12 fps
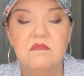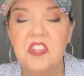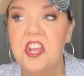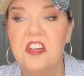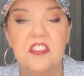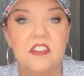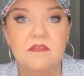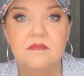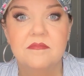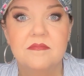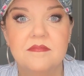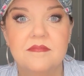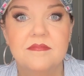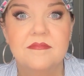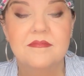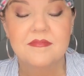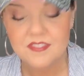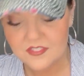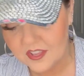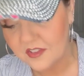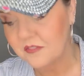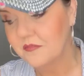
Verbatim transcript: Nothing. So